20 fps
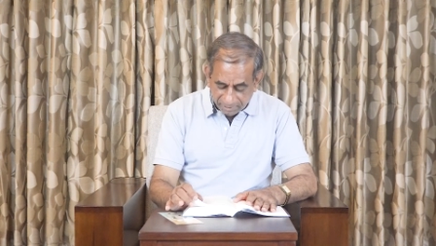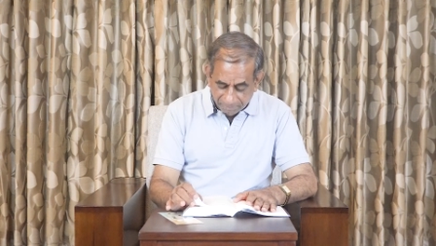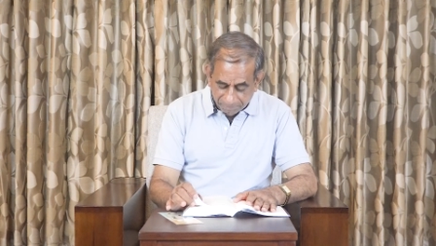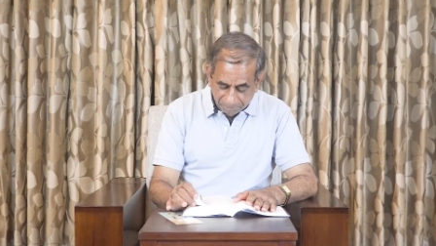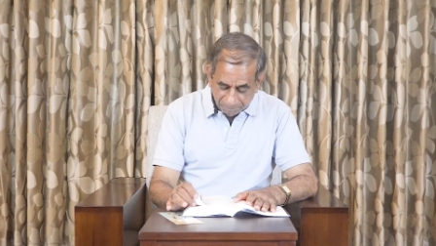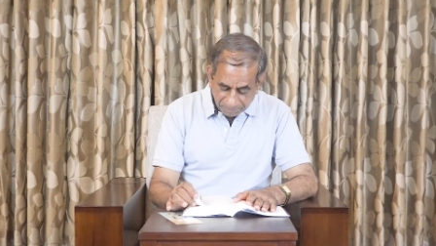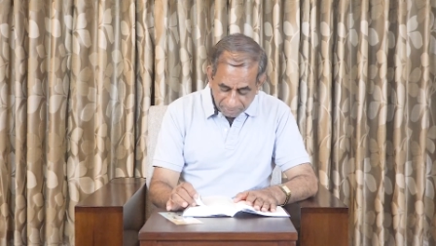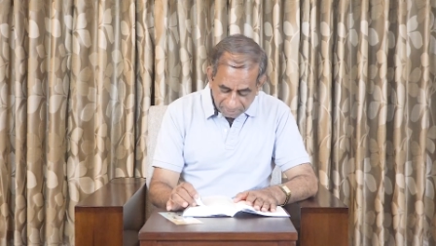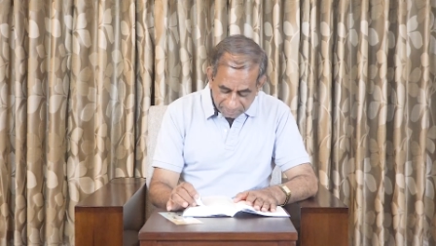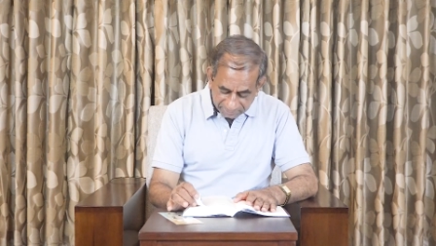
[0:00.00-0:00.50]

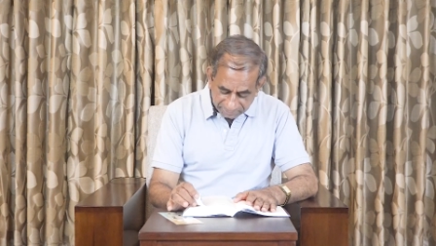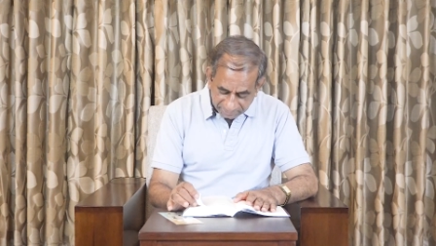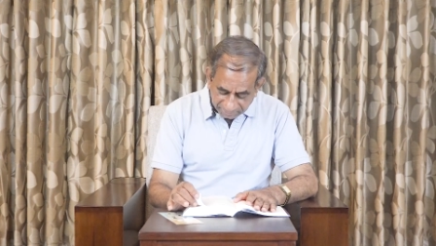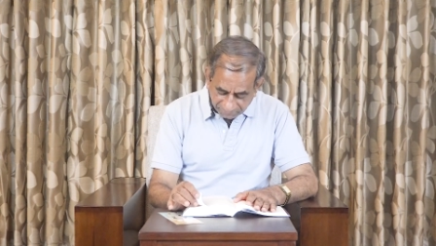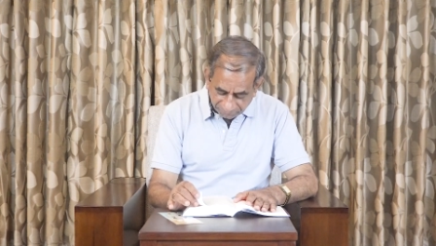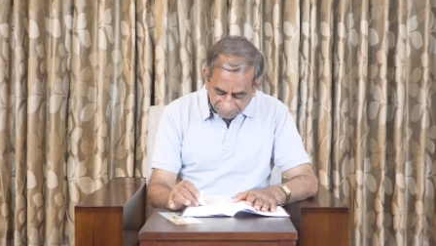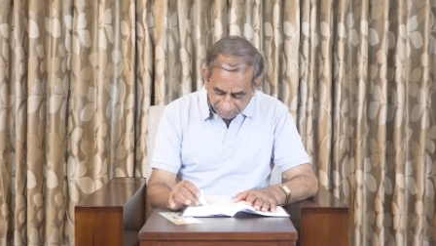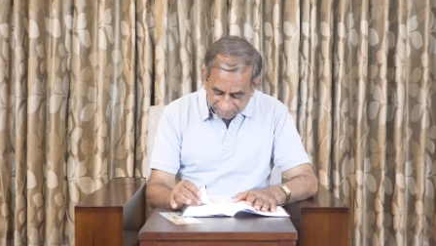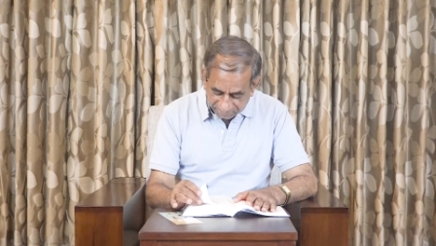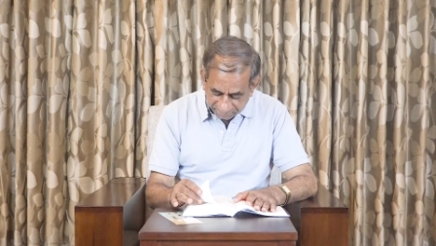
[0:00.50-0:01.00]

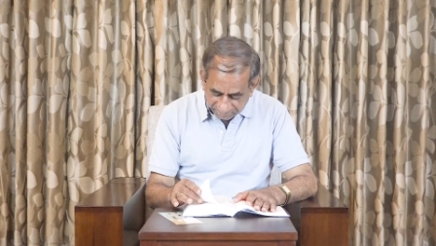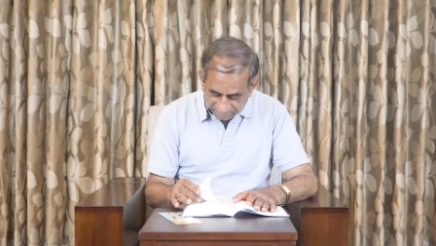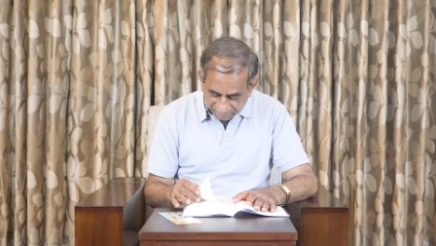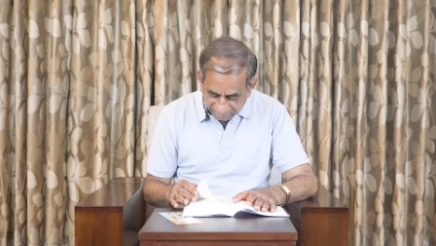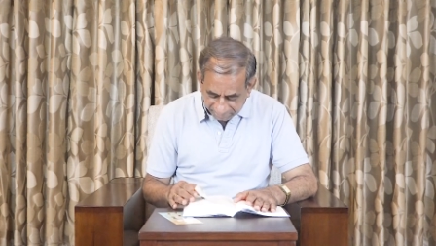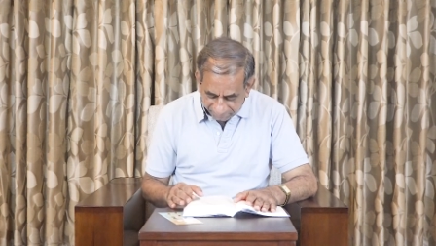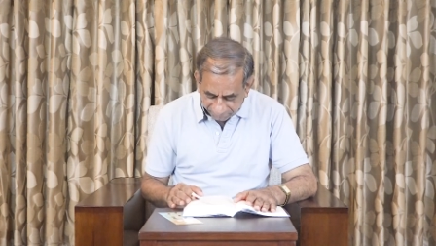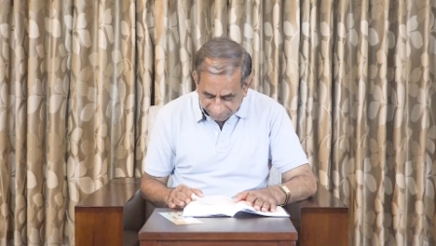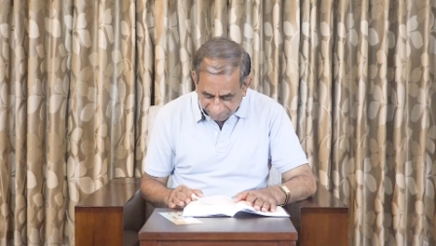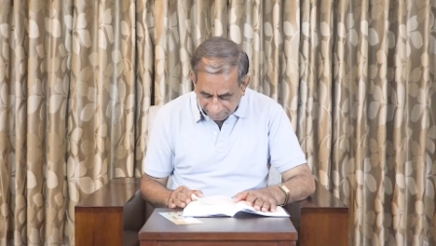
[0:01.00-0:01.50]
Blessed was the
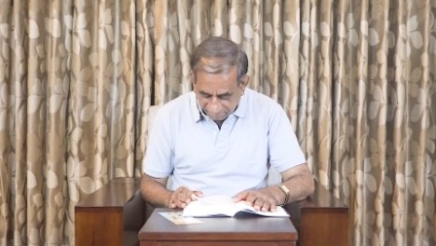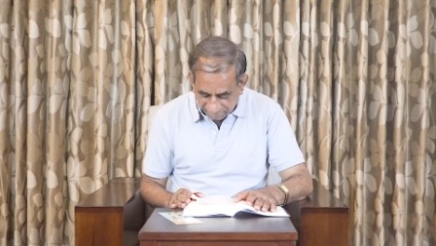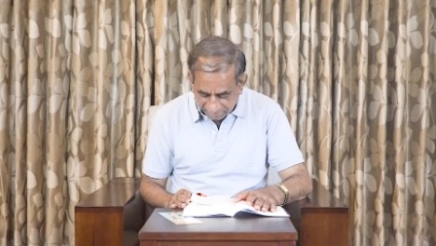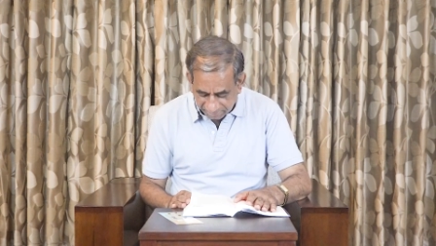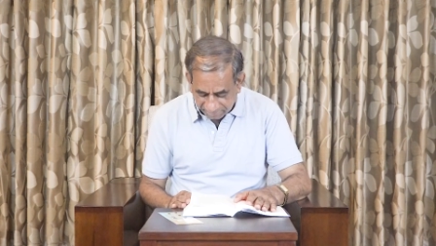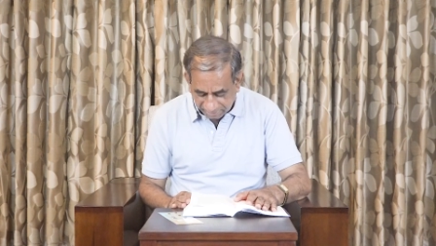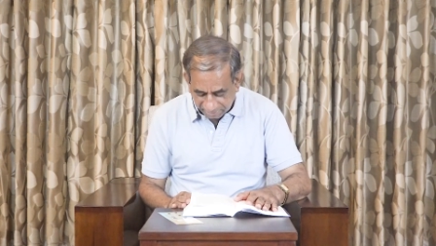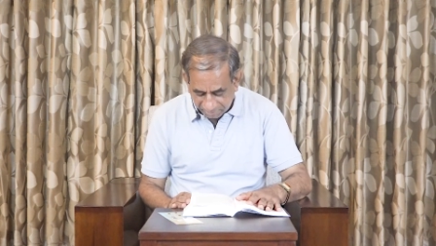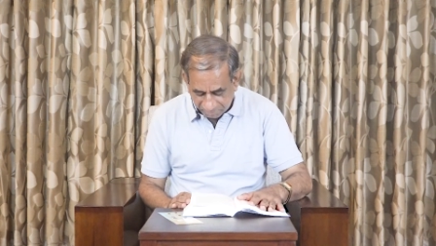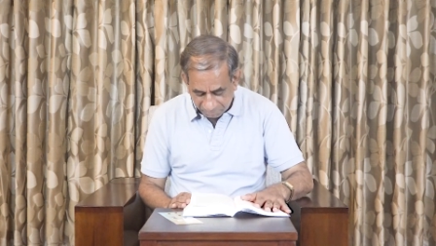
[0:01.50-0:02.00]
day when I
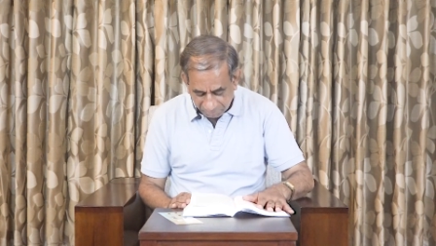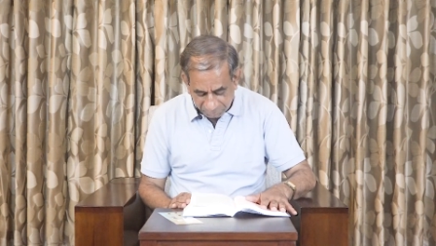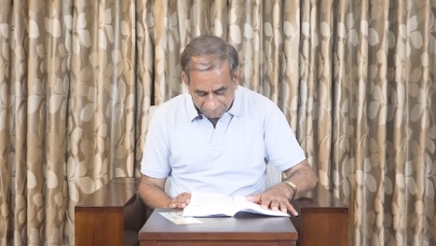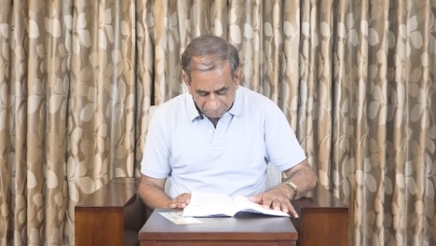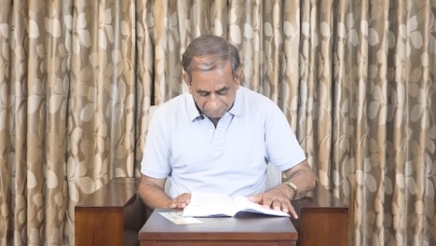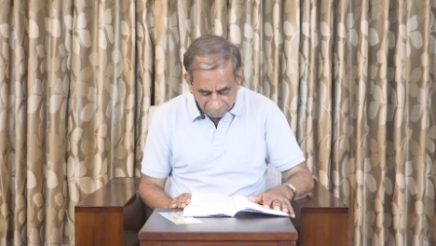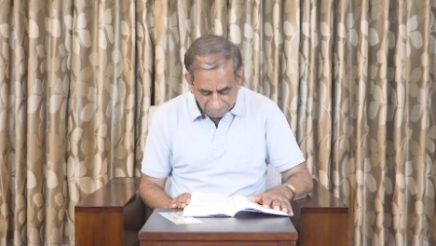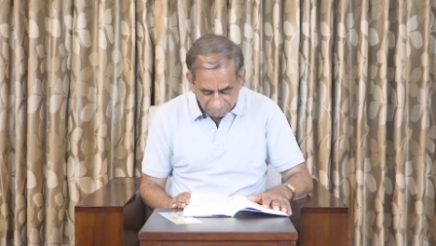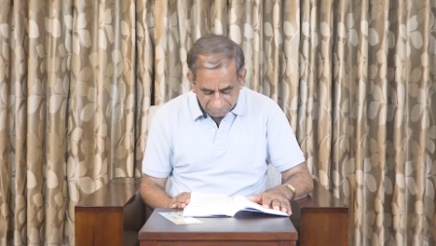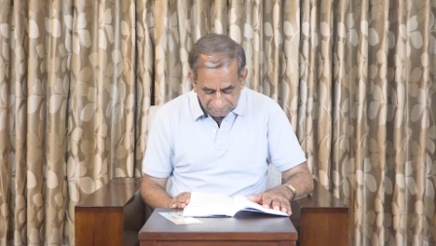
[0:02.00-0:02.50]
came
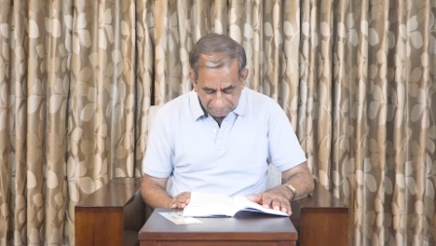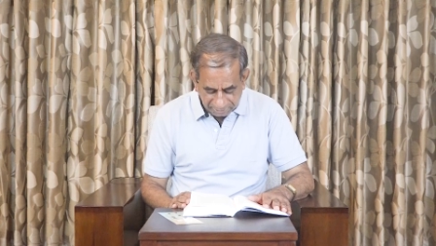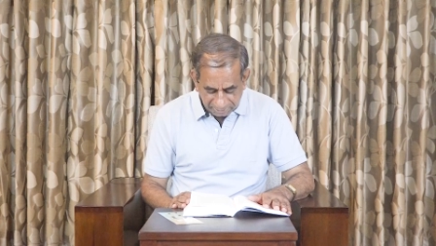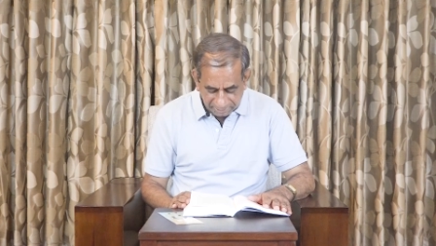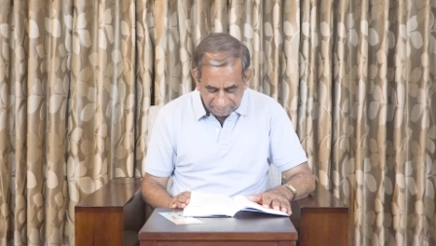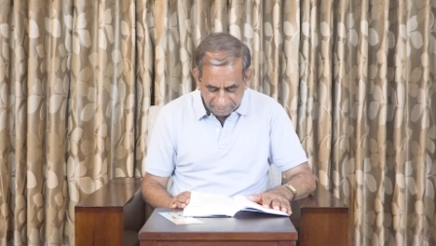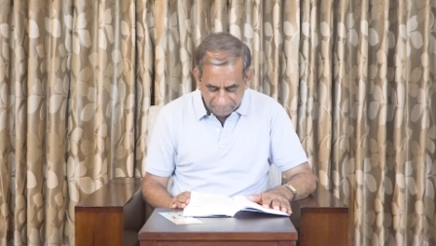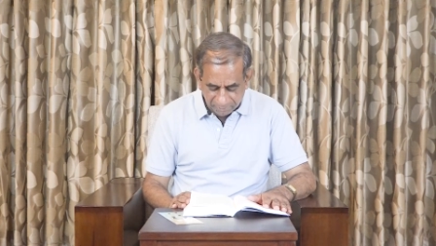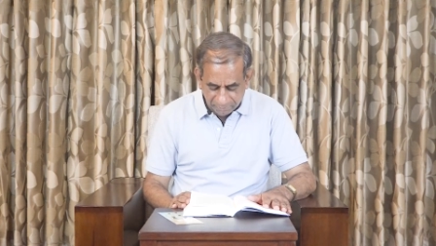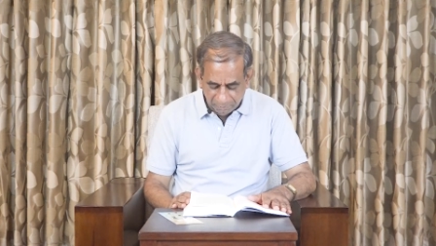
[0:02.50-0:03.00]
to know
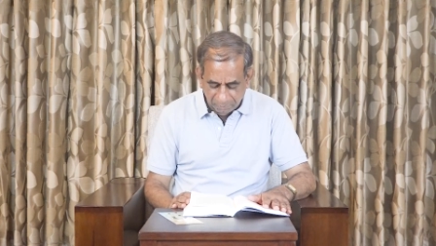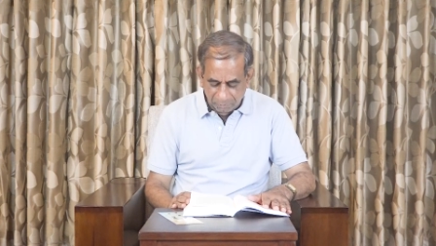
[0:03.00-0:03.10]
thee,